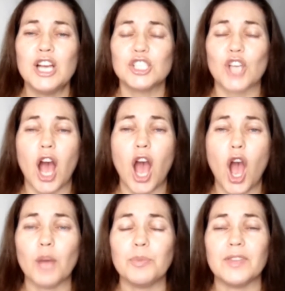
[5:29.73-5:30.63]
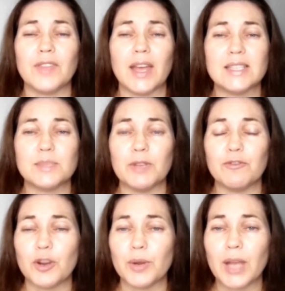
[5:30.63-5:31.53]
So I hope that that has
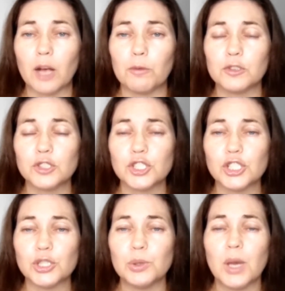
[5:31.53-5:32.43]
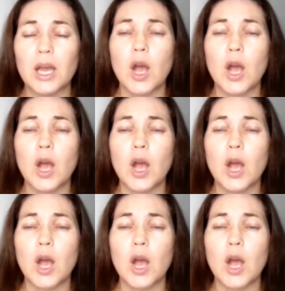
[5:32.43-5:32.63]
been very helpful to you.